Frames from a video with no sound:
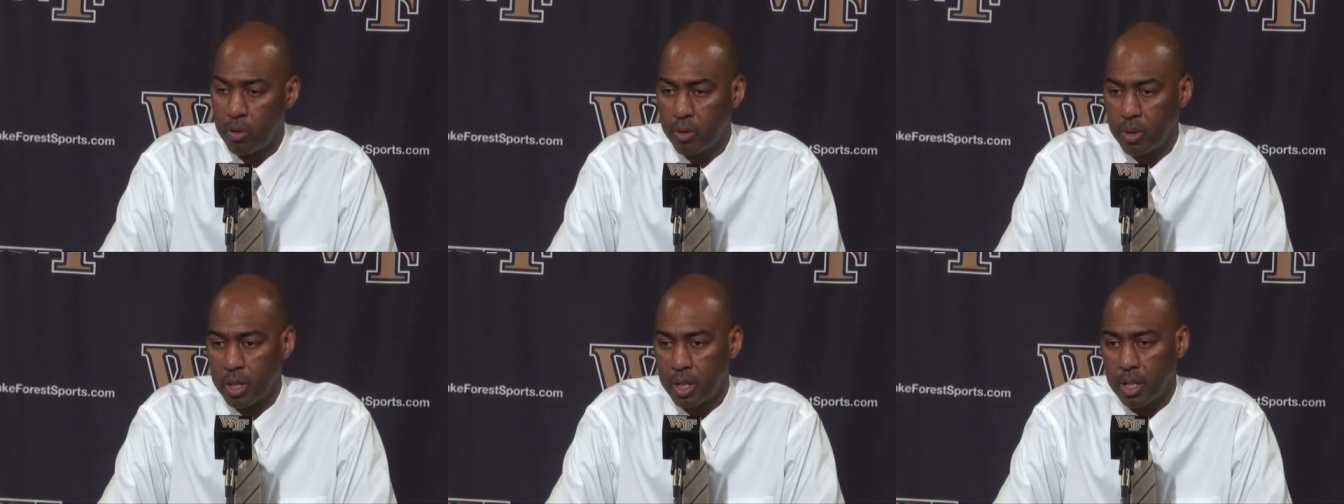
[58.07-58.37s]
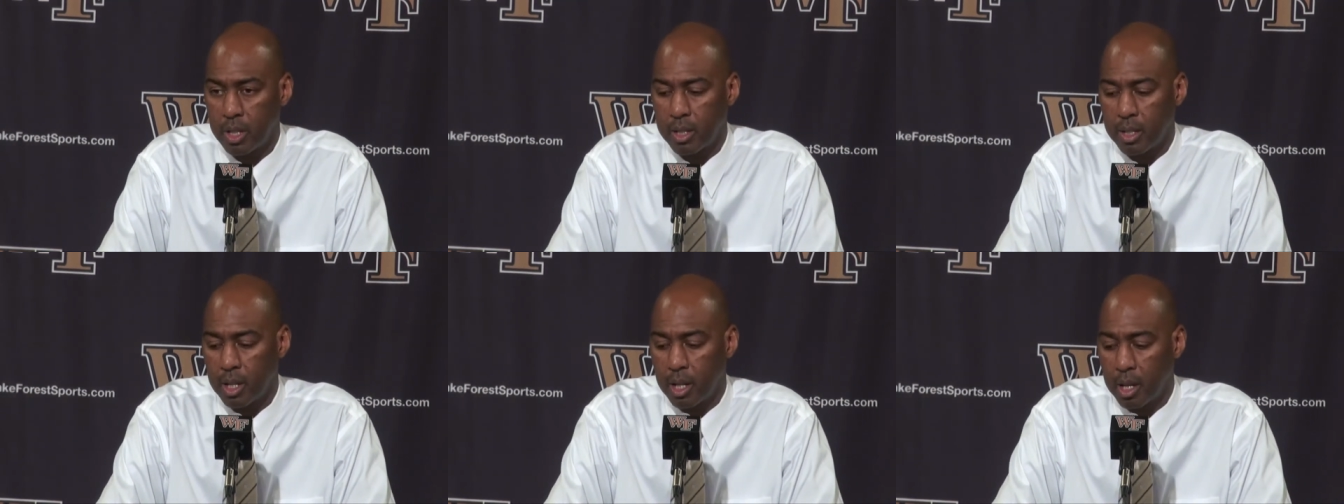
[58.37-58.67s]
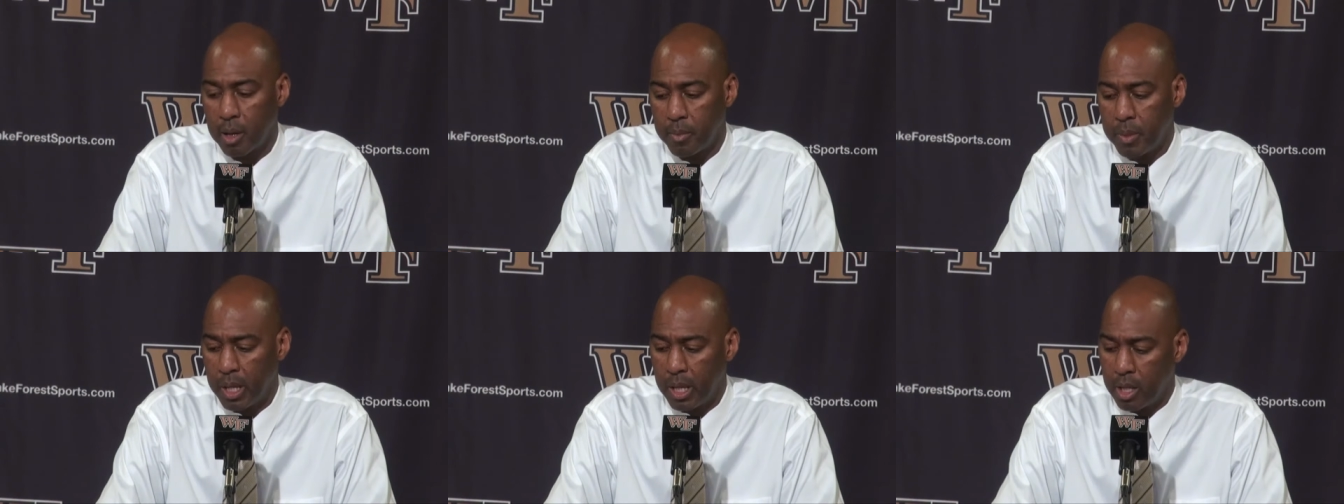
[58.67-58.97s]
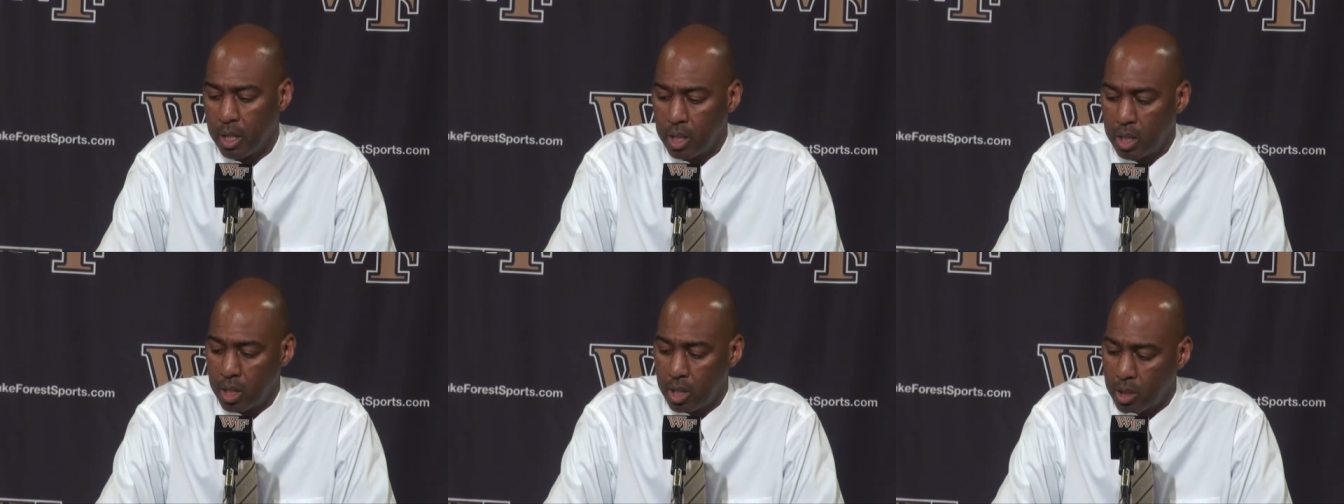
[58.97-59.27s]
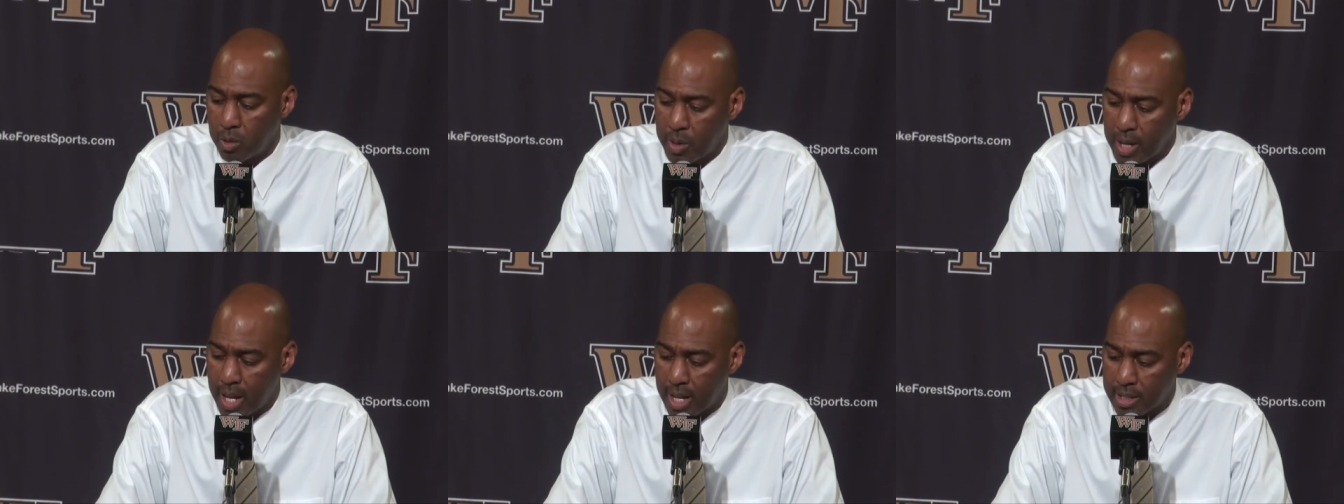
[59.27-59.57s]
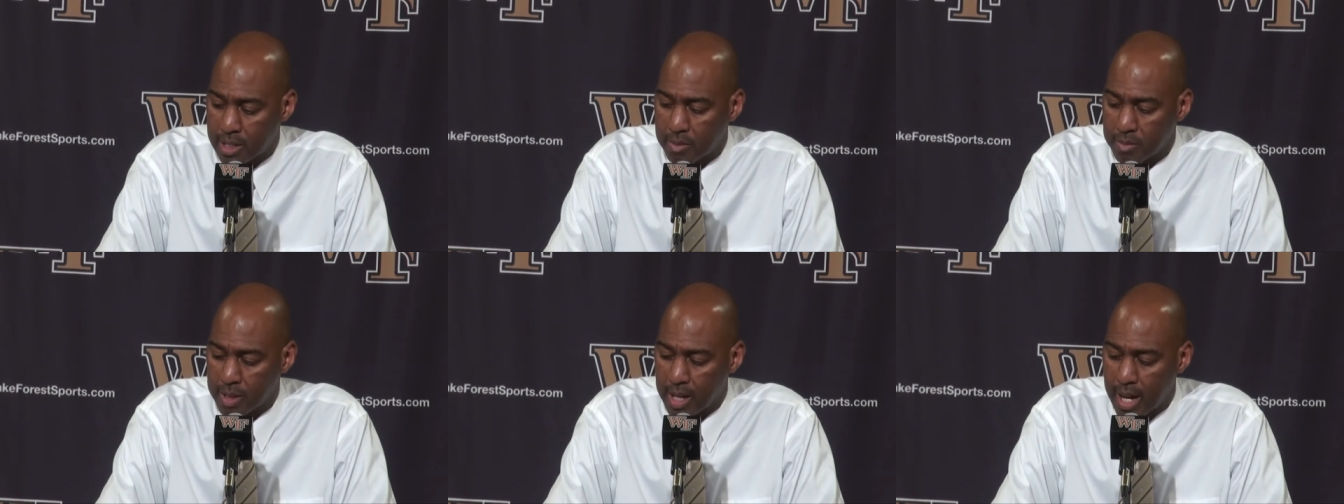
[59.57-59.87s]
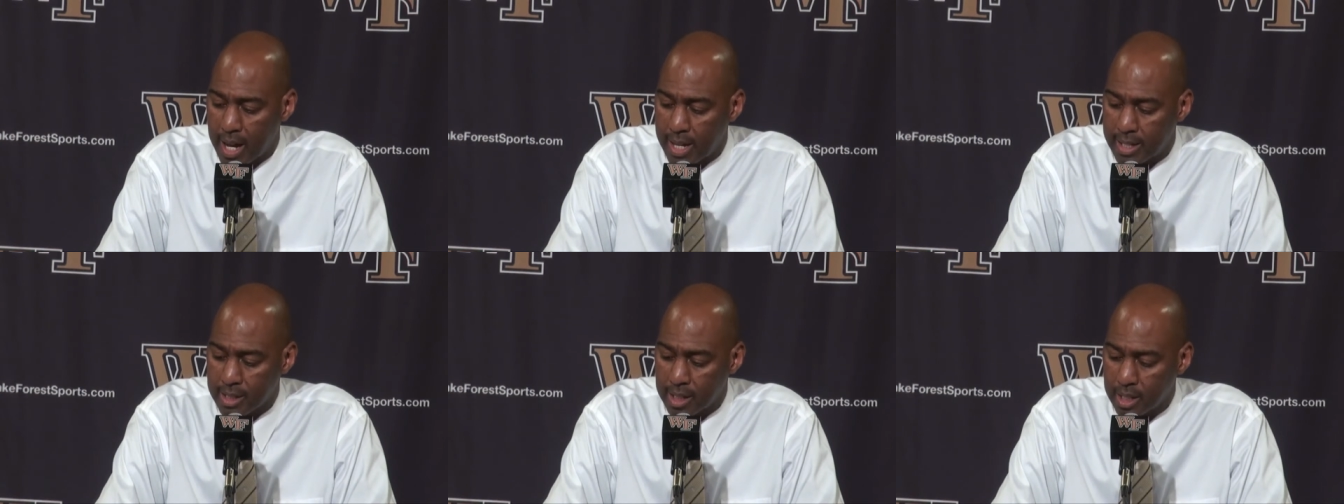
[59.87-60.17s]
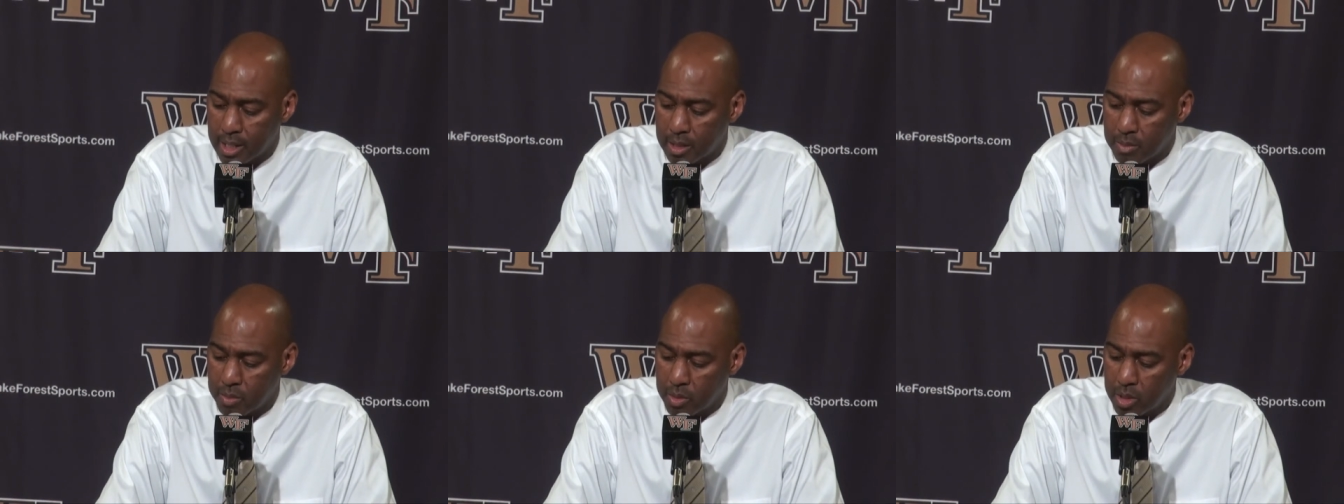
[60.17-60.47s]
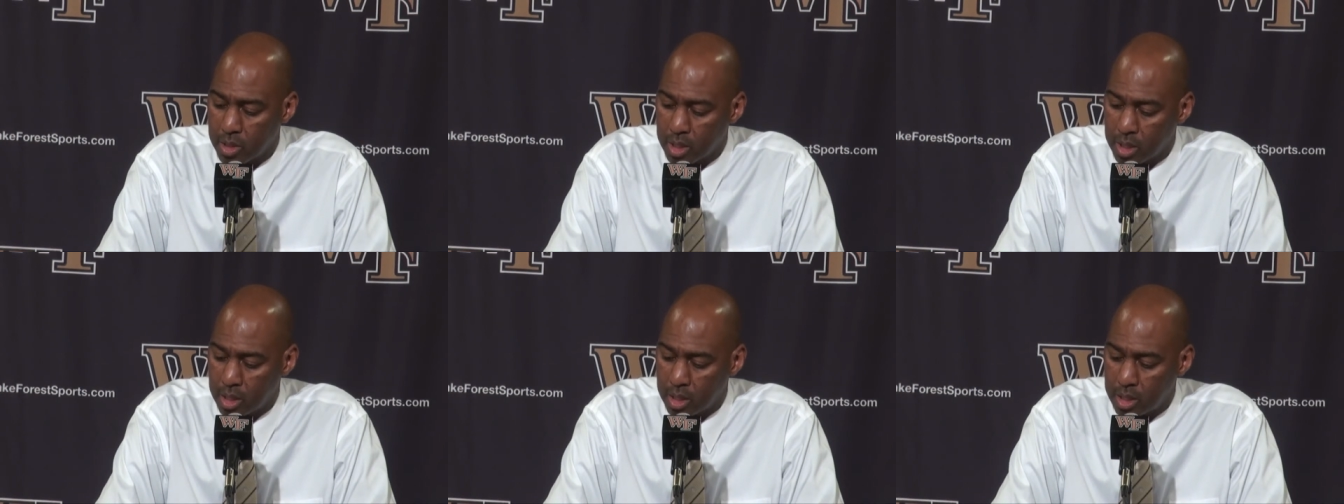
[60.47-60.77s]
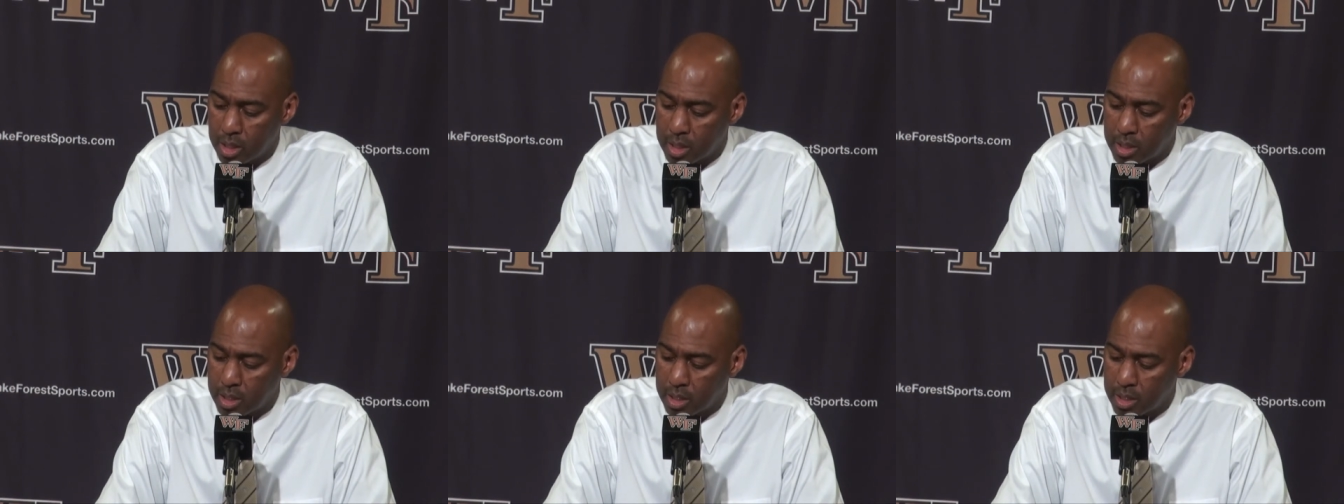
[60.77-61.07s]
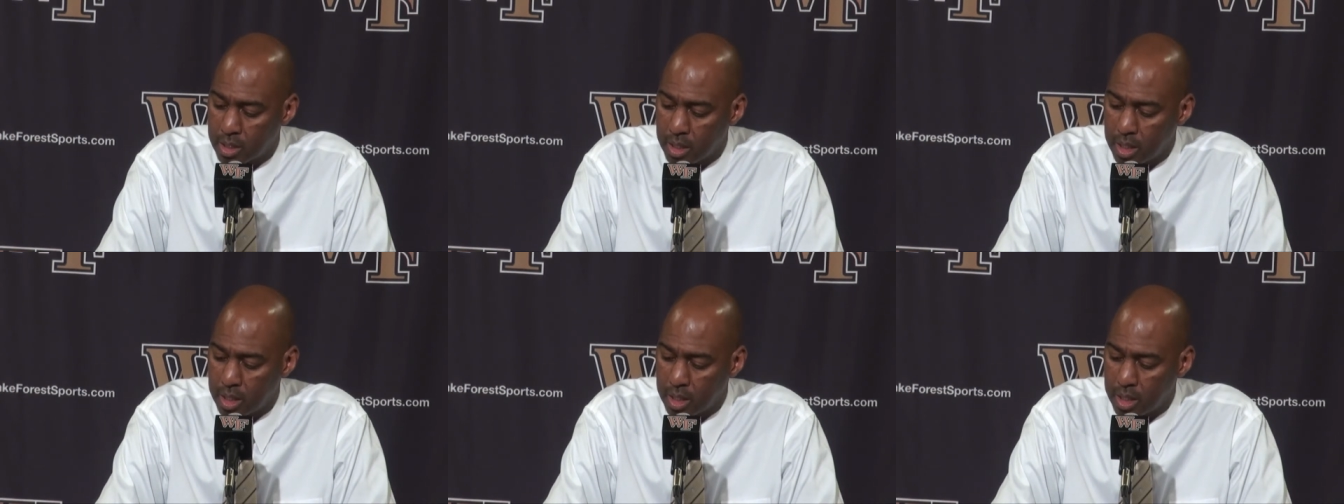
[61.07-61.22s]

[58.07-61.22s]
And uh, you know we had some guys get some good looks